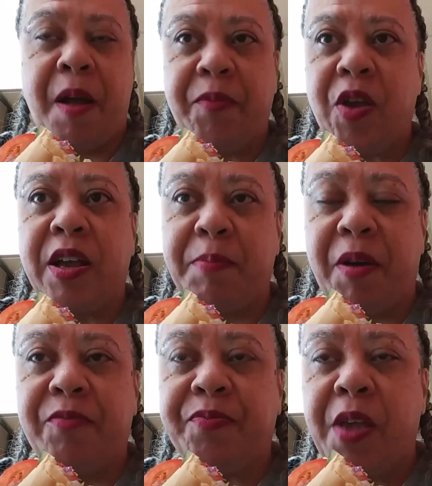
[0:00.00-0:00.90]
I'm talking
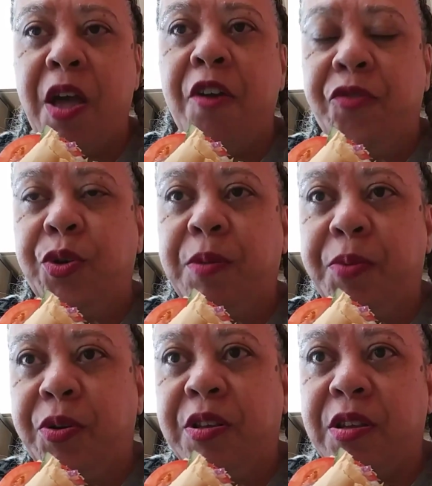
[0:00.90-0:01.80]
about Foodie
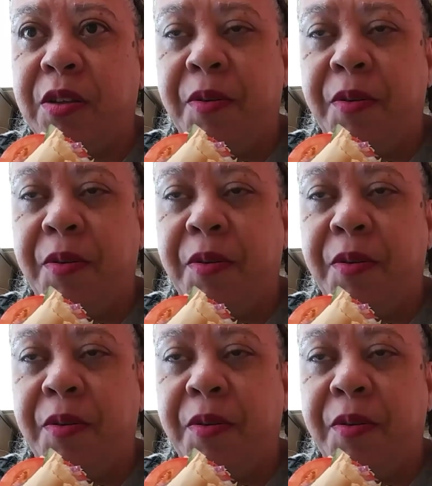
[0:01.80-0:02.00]
Beauty's,